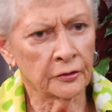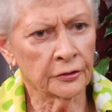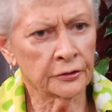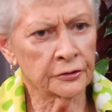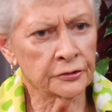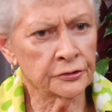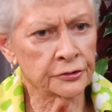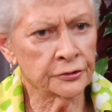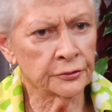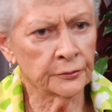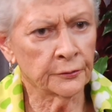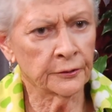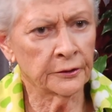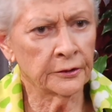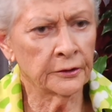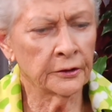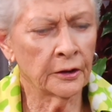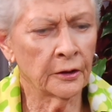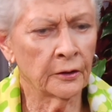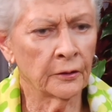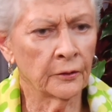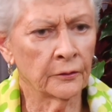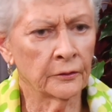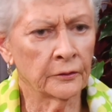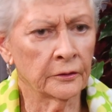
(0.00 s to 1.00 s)
at your
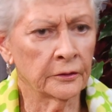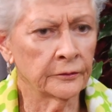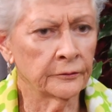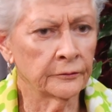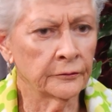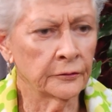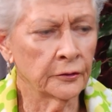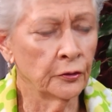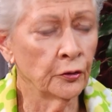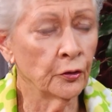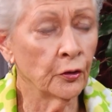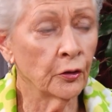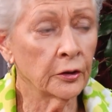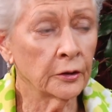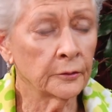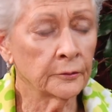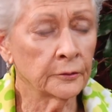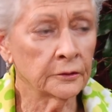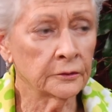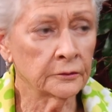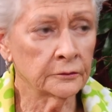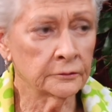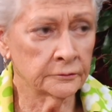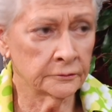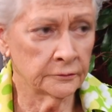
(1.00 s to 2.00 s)
window on a
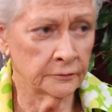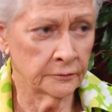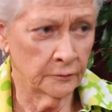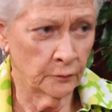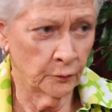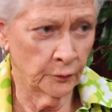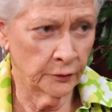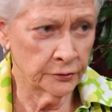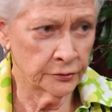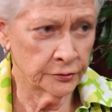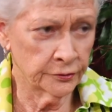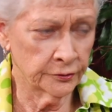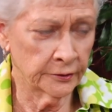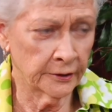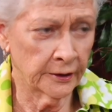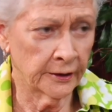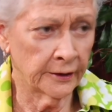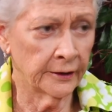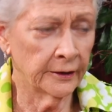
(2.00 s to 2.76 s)
normal winter day.